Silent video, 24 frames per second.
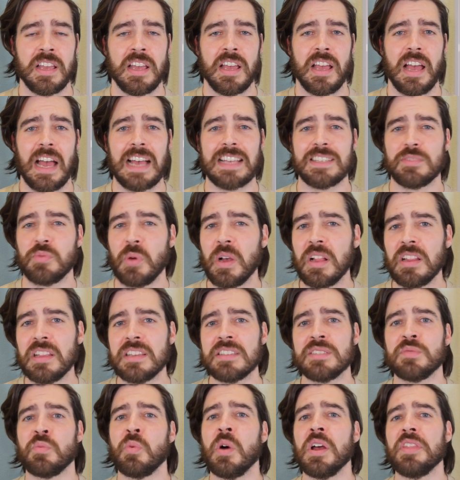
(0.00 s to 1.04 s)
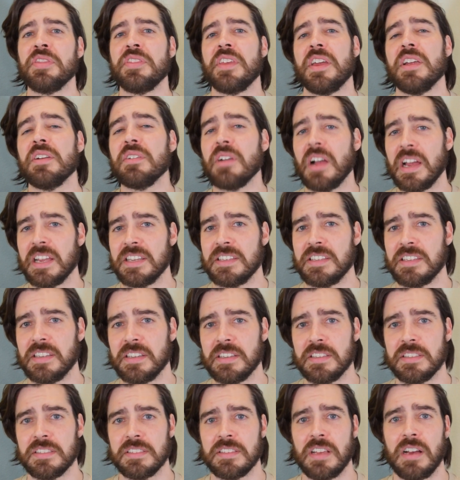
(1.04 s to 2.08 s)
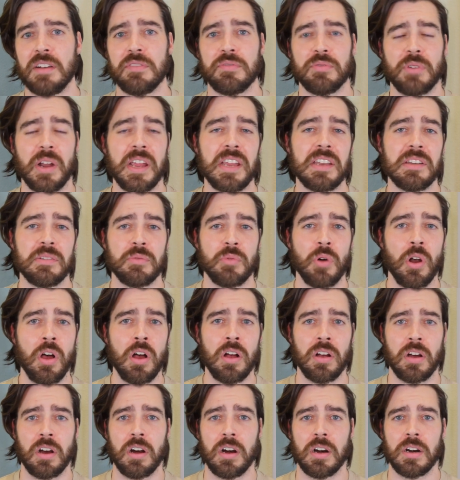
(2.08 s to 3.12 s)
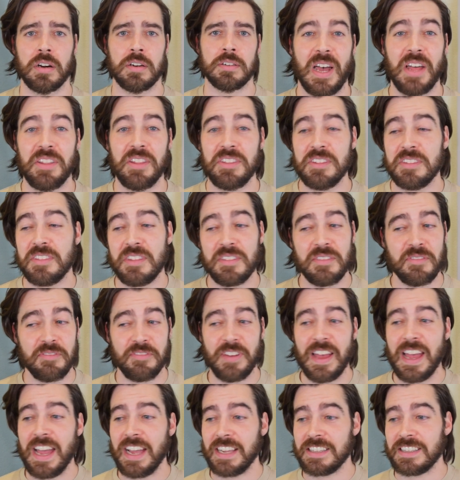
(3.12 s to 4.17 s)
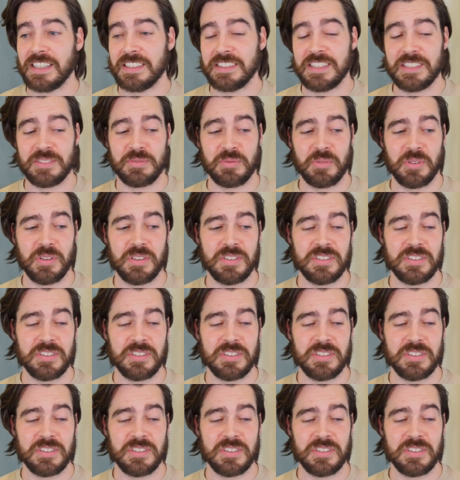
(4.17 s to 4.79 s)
as well as what their ideas of right and wrong are. Other than the fact that this was